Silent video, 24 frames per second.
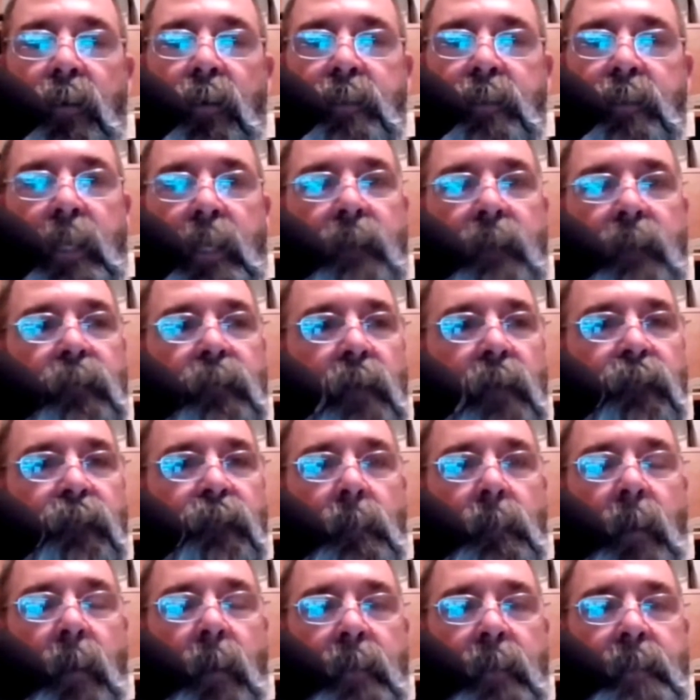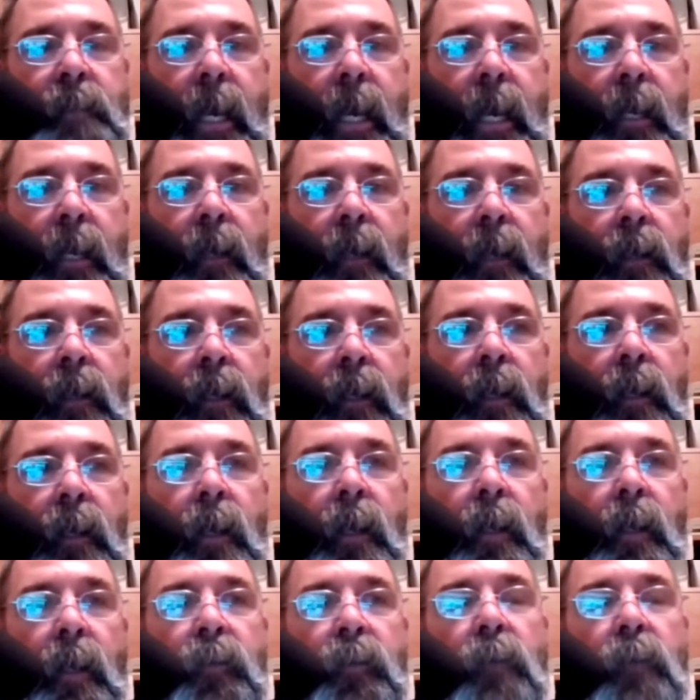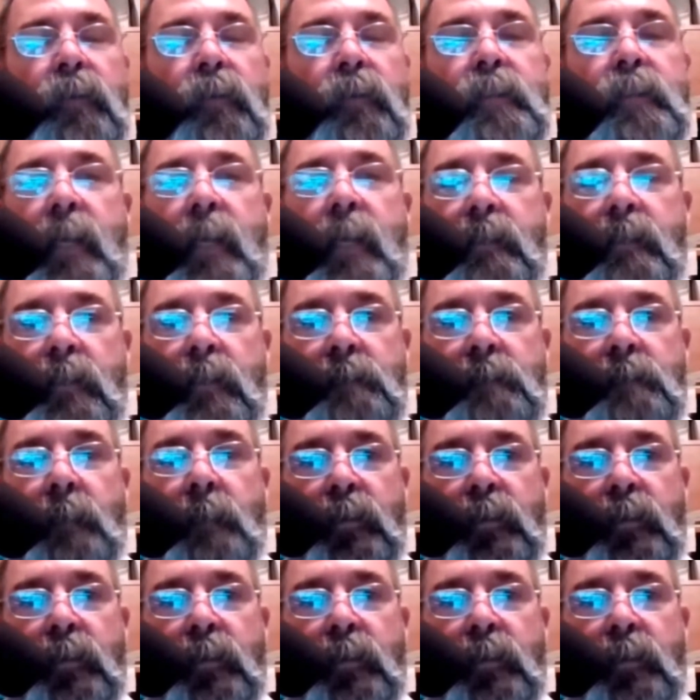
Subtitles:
horse, and they've come from Montana, the other states are